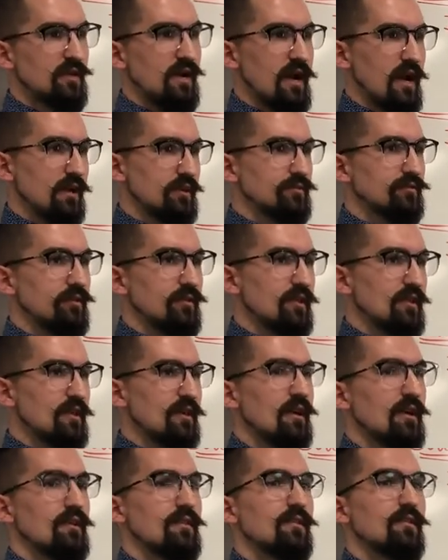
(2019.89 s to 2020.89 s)
actually the,
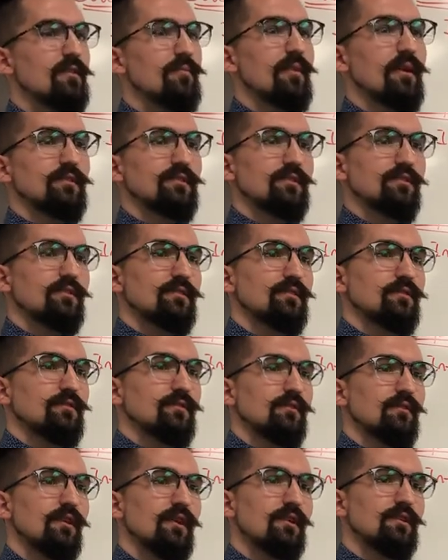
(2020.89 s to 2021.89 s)
uh, the best
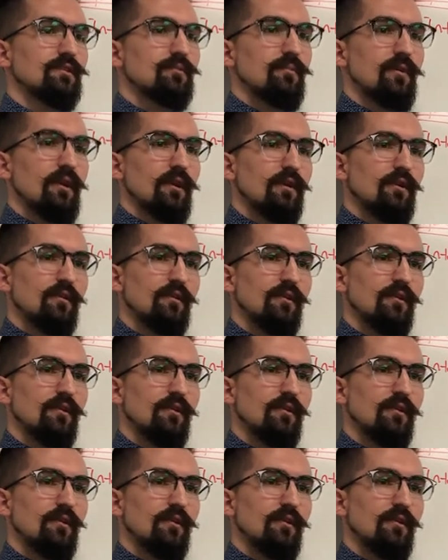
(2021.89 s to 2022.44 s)
decision to make?